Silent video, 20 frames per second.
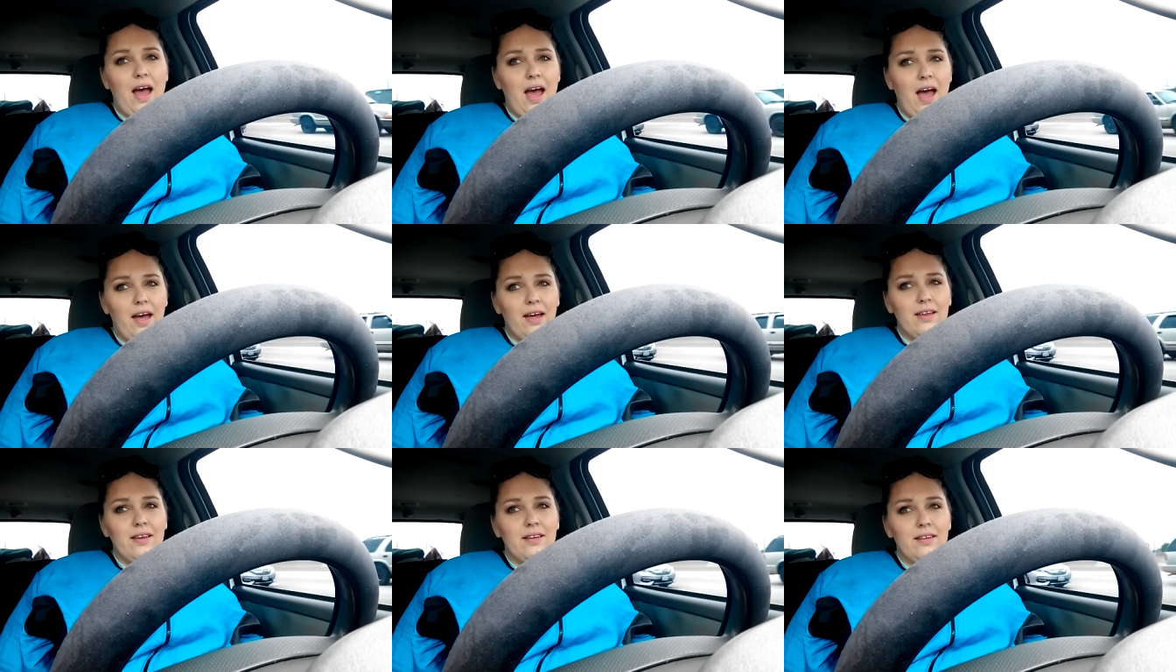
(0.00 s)

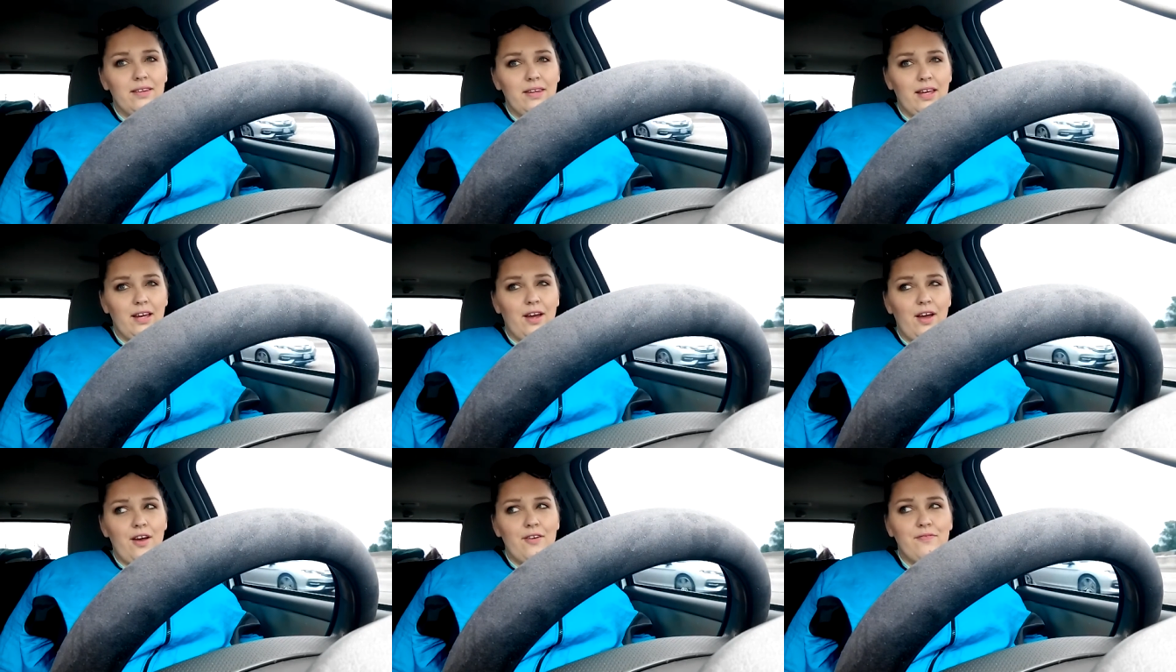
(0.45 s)
at
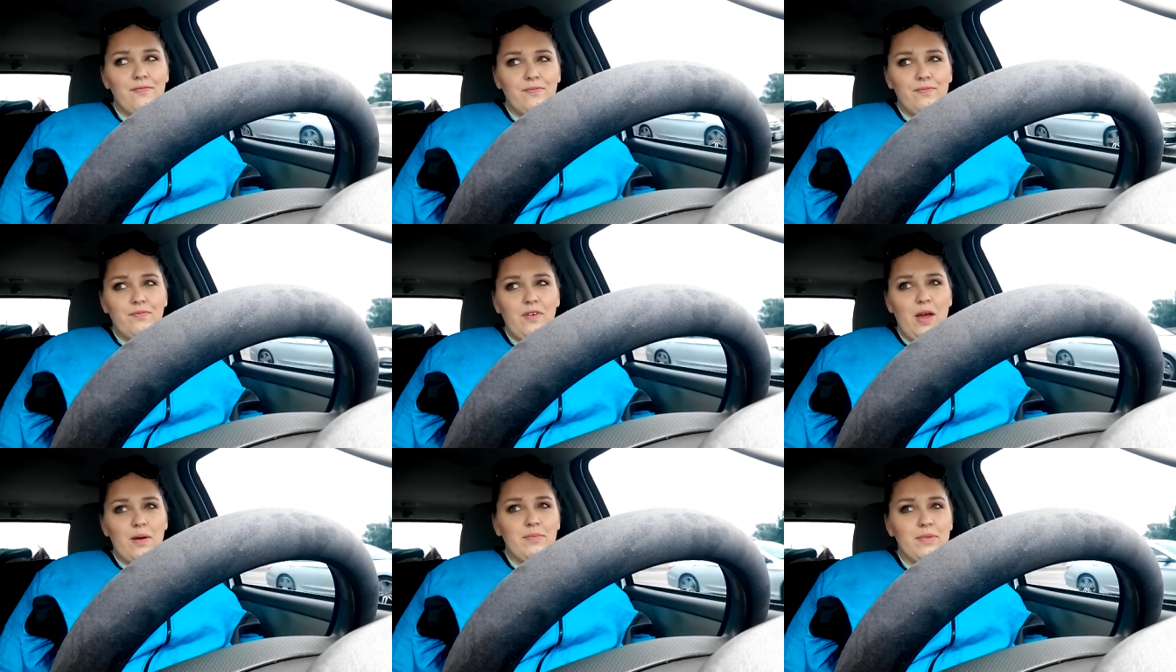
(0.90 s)
like a
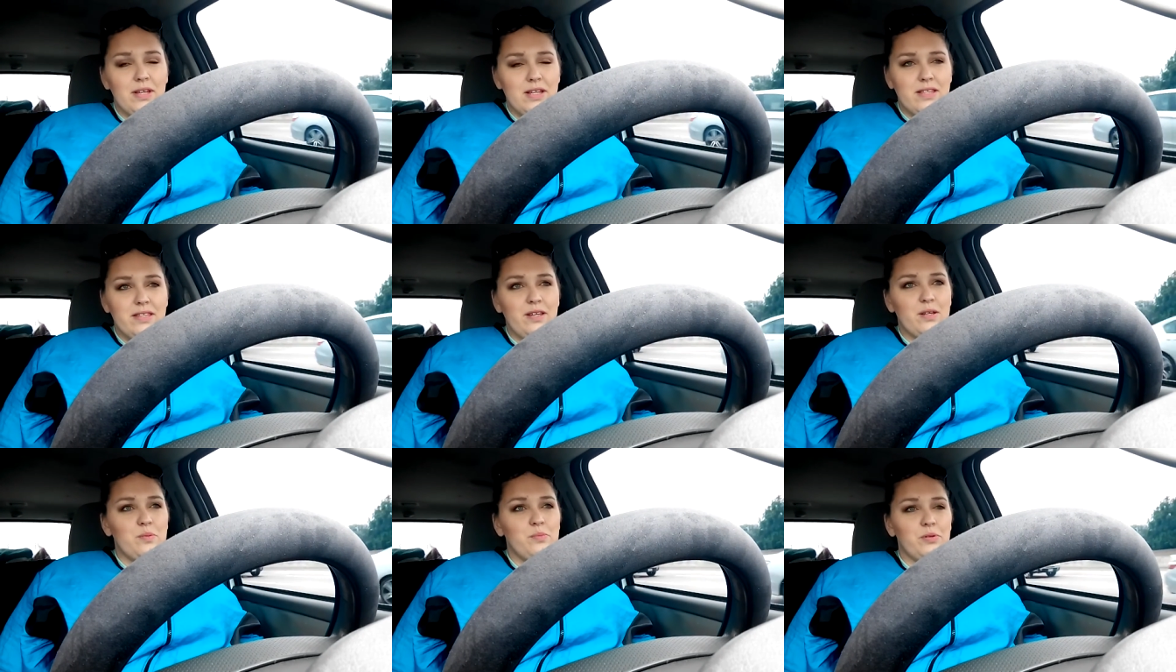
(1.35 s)

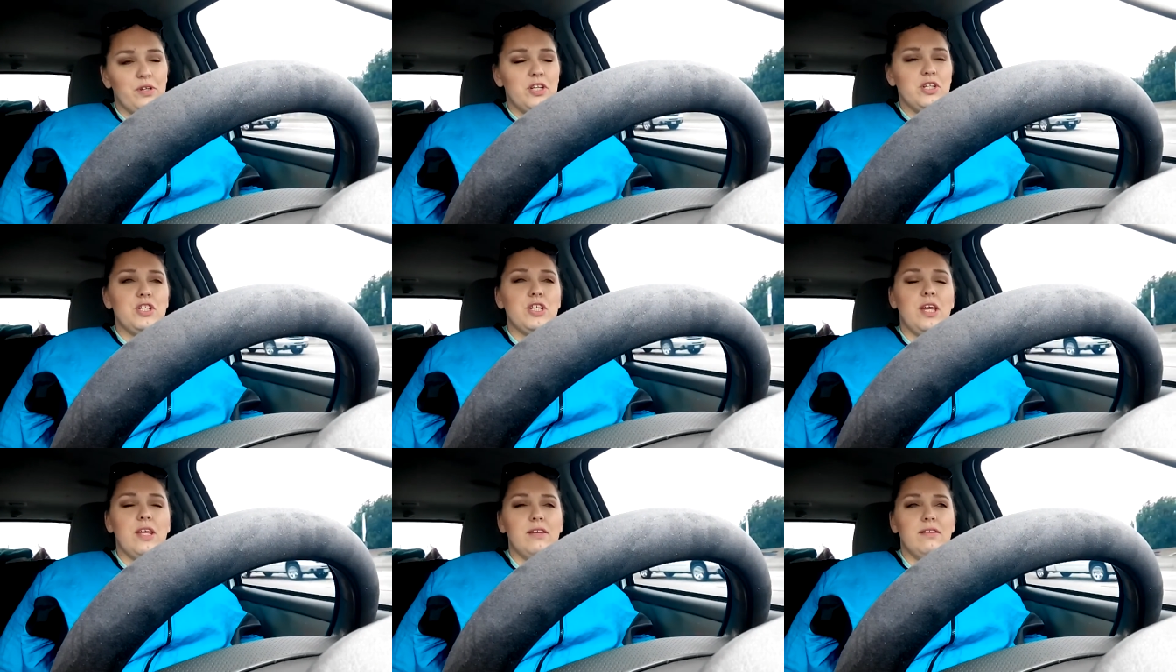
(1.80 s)
family
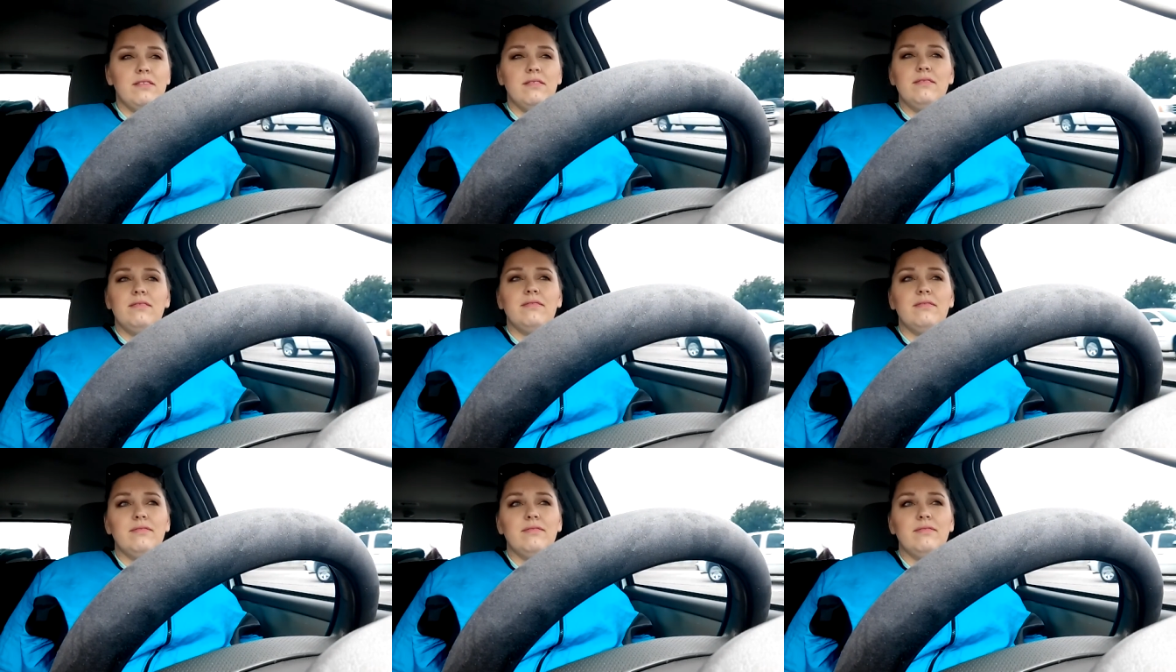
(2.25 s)
celebration.